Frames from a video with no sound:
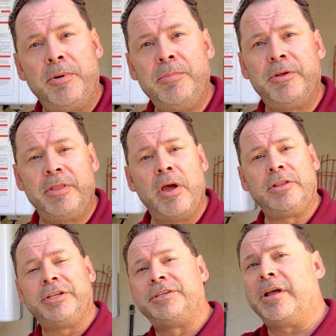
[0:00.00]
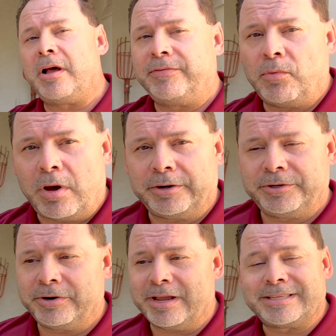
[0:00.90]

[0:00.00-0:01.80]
but to shut off the water to your house,